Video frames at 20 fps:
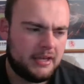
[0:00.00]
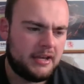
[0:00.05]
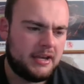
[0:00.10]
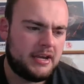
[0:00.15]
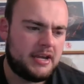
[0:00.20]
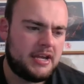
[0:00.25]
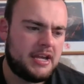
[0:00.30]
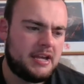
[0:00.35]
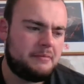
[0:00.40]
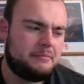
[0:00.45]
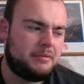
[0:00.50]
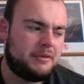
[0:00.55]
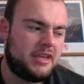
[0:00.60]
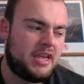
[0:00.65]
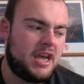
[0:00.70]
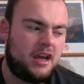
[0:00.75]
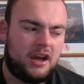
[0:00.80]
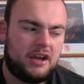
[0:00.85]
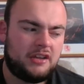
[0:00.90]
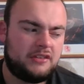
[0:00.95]
But
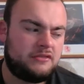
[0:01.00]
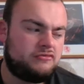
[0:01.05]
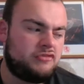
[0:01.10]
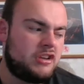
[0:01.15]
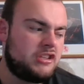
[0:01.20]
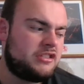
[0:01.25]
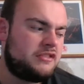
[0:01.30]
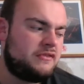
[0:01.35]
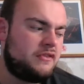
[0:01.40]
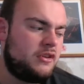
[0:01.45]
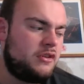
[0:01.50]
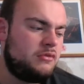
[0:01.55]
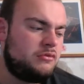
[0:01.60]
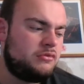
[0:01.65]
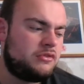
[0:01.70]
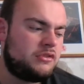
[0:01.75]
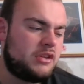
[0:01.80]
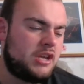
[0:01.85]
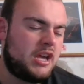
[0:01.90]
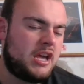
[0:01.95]
yeah, as for transfer
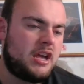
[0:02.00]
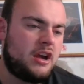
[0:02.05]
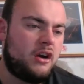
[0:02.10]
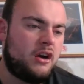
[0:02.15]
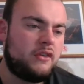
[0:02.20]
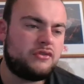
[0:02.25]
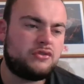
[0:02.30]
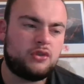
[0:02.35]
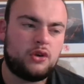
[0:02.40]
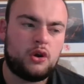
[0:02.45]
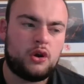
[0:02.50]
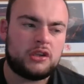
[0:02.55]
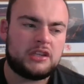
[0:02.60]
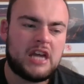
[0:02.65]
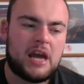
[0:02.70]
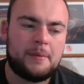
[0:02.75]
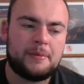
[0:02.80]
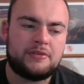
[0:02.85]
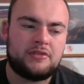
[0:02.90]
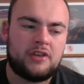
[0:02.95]
news, also
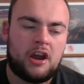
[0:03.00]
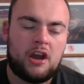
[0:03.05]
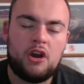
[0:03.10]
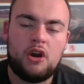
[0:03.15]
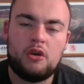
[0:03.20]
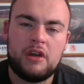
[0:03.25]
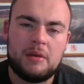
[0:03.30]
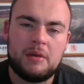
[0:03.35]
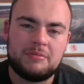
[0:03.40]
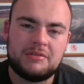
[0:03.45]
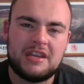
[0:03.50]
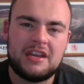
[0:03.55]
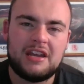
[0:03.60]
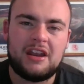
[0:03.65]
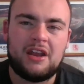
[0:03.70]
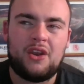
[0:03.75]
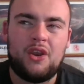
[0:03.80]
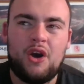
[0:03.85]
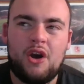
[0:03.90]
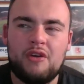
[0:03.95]
Adama Traore, I'm seeing
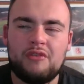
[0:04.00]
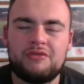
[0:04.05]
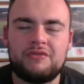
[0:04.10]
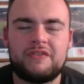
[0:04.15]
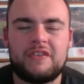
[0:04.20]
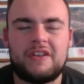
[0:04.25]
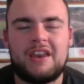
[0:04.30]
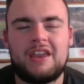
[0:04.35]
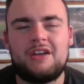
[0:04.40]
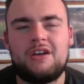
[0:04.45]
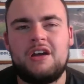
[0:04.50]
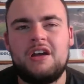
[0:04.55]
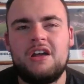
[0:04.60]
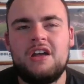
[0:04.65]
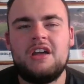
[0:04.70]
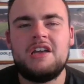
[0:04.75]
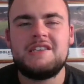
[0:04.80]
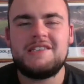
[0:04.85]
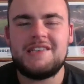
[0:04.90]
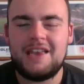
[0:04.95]
a lot
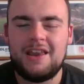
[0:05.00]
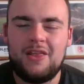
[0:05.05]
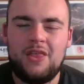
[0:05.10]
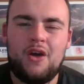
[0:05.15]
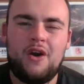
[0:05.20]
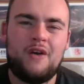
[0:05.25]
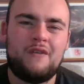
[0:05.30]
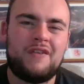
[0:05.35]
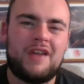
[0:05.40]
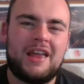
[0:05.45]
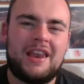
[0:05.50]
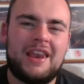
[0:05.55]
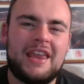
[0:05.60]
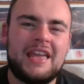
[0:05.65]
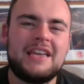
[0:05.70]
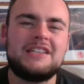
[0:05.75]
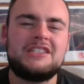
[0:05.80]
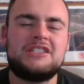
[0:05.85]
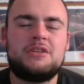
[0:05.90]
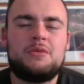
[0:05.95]
of like
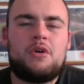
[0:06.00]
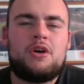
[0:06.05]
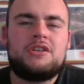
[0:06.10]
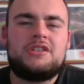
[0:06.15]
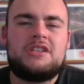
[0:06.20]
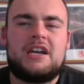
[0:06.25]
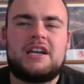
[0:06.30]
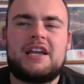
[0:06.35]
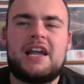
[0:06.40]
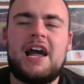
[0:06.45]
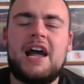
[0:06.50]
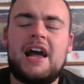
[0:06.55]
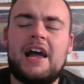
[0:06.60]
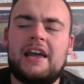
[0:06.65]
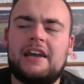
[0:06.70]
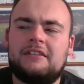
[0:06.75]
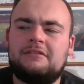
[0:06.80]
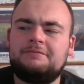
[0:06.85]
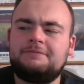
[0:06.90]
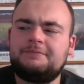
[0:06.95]
links towards that
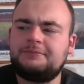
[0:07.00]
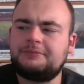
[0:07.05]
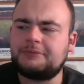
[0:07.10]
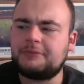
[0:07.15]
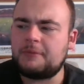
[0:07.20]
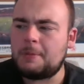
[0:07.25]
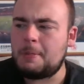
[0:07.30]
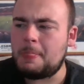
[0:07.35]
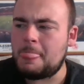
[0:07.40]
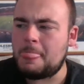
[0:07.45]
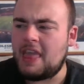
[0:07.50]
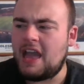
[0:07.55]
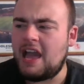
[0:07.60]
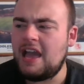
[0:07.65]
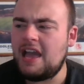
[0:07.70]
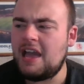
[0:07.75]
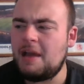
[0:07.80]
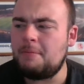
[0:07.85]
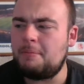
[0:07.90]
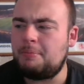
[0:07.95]
guy.
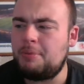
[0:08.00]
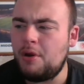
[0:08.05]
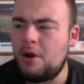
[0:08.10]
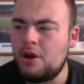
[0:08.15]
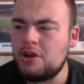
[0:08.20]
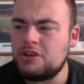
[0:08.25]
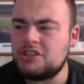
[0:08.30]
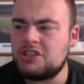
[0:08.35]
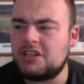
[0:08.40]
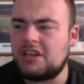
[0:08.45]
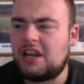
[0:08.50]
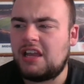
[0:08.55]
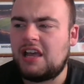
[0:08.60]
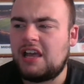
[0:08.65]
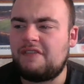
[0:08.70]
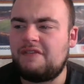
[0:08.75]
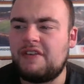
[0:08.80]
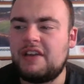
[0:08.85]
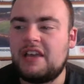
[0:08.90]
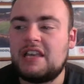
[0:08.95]
Personally,
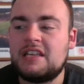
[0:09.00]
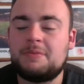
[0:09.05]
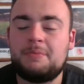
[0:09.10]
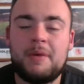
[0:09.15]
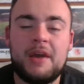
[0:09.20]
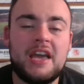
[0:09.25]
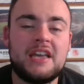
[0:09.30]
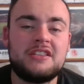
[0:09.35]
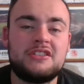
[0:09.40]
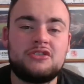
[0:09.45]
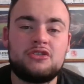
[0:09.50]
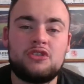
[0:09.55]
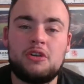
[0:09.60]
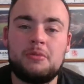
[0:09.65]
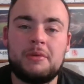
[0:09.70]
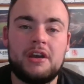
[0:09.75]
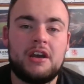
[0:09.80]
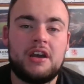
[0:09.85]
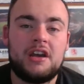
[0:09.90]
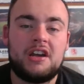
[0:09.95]
I think his pace is gonna
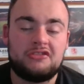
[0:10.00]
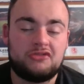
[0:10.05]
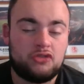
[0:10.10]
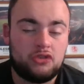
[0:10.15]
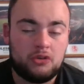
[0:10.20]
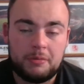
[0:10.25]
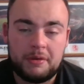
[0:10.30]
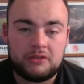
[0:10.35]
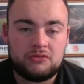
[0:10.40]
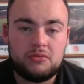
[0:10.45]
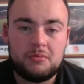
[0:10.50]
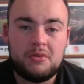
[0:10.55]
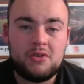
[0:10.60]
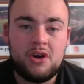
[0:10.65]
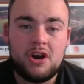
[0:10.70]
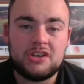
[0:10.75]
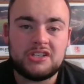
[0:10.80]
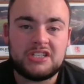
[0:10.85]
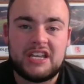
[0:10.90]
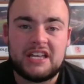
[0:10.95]
be a trouble
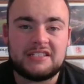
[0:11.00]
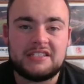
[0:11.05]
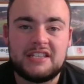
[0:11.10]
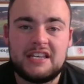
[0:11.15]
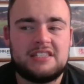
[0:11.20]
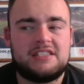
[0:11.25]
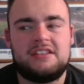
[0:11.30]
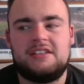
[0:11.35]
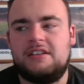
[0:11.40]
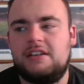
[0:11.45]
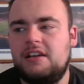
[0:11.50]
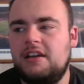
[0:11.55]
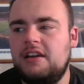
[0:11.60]
causer next season.